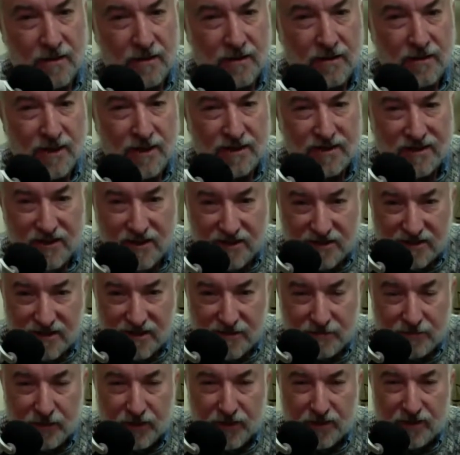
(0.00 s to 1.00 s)
That's the
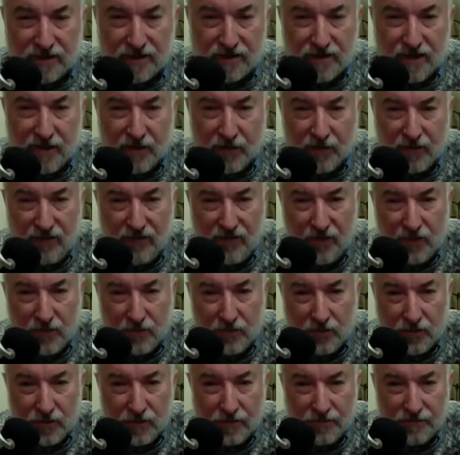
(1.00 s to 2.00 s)
simplest,
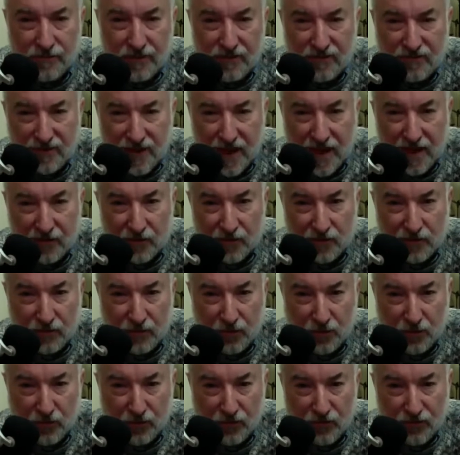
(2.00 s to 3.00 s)
irrefutable flat earth
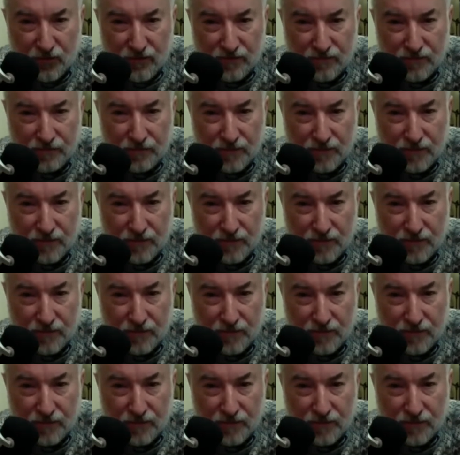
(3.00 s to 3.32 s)
proof.